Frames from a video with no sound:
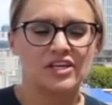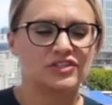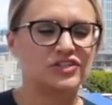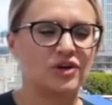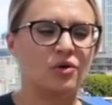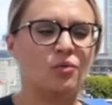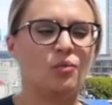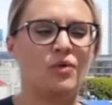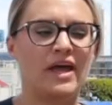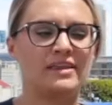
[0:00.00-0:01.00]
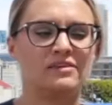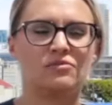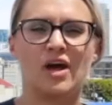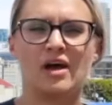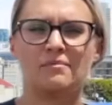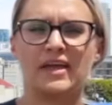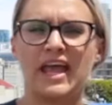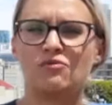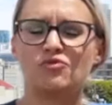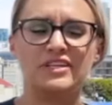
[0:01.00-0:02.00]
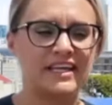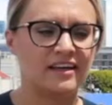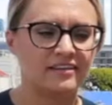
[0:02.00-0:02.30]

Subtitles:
So when a retail